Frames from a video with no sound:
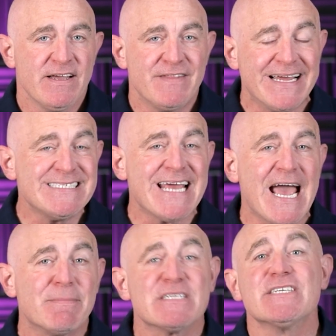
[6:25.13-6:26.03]
Then
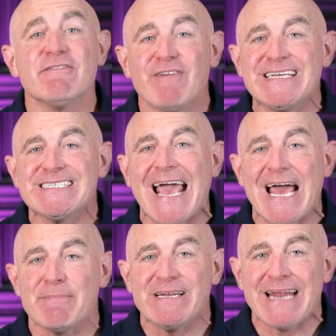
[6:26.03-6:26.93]
tap device
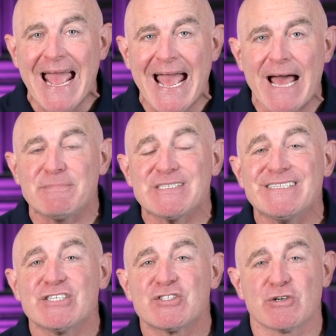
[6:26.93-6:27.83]
admin apps
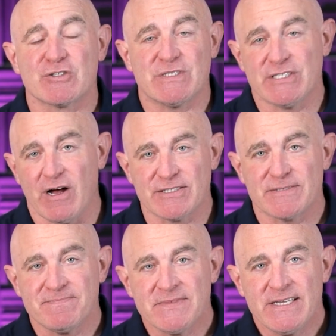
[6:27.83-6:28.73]
in the search
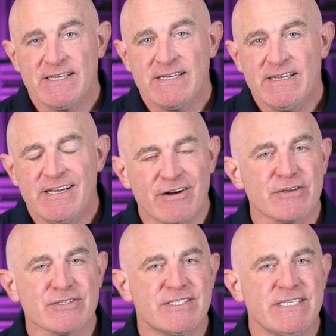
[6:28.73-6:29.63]
results. Here
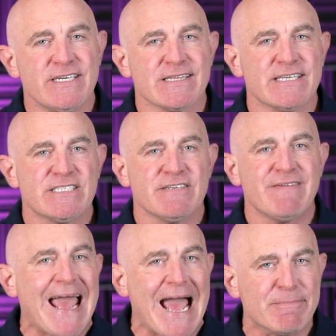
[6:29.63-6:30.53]
you'll see a list
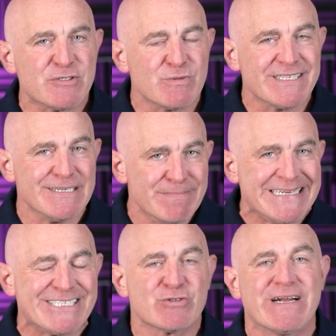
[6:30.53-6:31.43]
of apps with
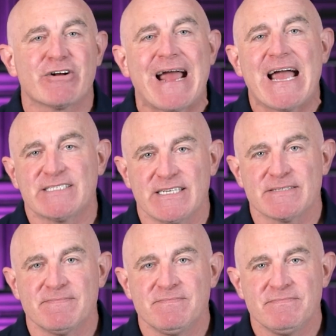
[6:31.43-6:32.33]
administrator
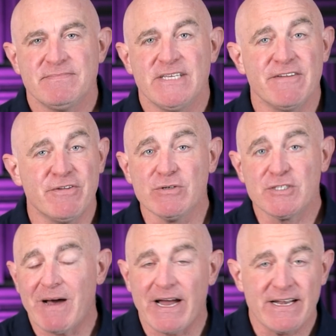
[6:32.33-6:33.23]
access. If you
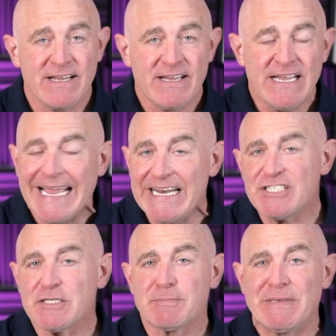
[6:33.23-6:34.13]
spot
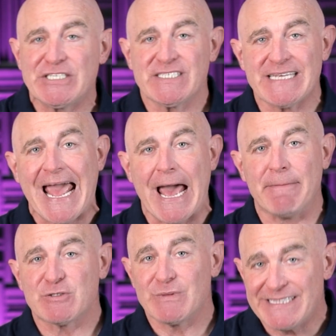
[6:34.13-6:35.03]
any suspicious
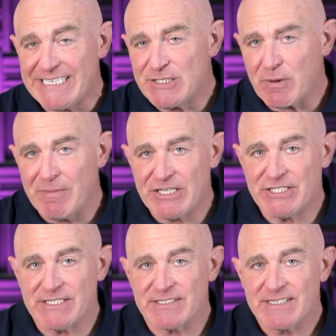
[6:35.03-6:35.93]
apps with these
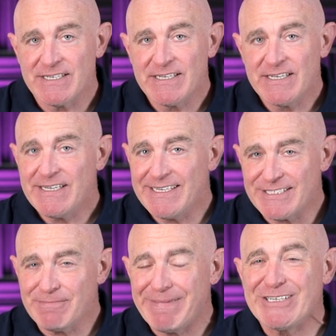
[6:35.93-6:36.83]
permissions,
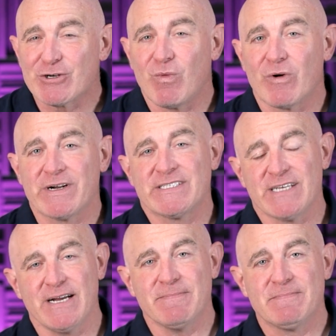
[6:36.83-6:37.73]
it's a major warning
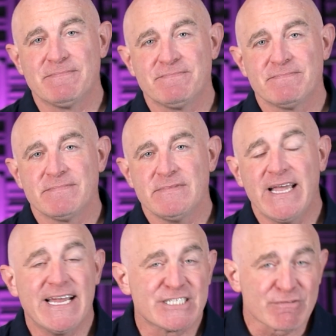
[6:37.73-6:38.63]
sign.
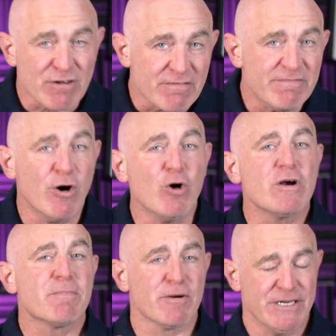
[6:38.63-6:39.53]
And to
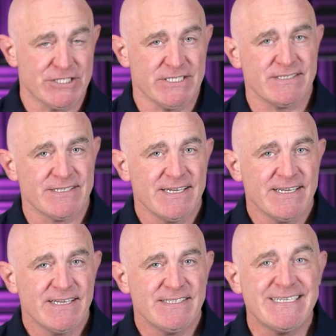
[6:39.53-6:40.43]
revoke permissions,
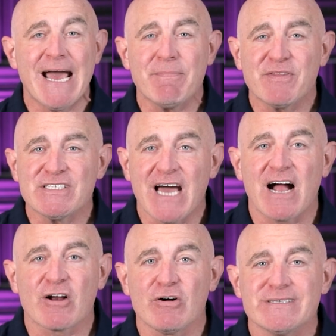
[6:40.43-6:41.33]
tap the
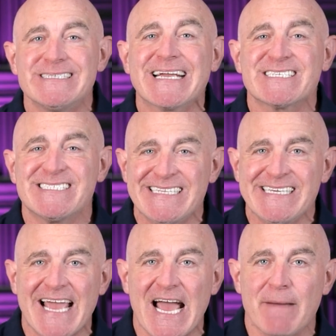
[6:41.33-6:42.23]
toggle next to
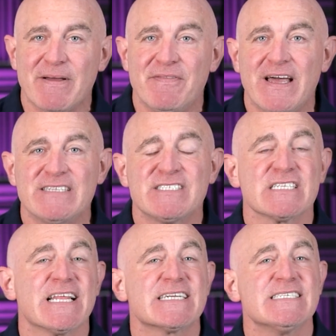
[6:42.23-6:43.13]
the app and then
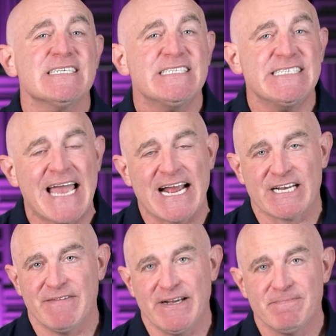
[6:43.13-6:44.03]
select
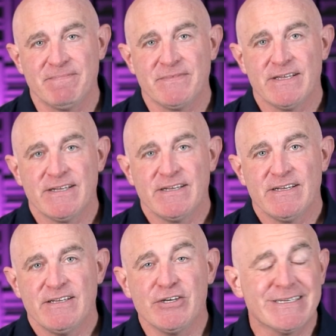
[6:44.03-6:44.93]
Deactivate.
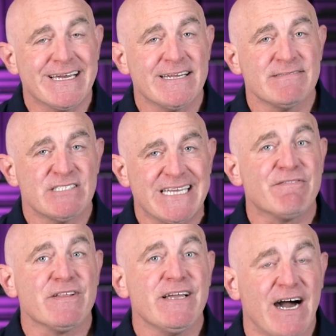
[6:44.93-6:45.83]
You can then
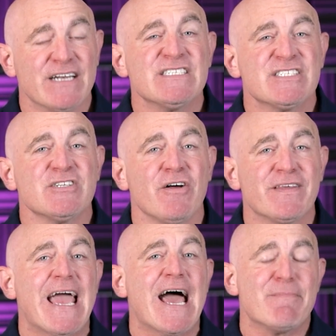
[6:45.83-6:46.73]
safely uninstall
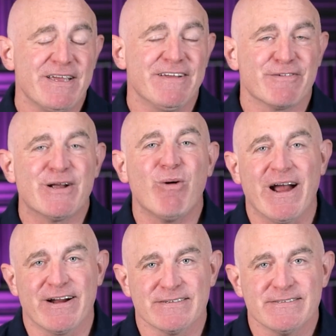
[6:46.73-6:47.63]
the app if
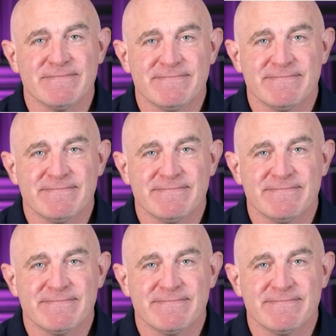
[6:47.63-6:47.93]
required.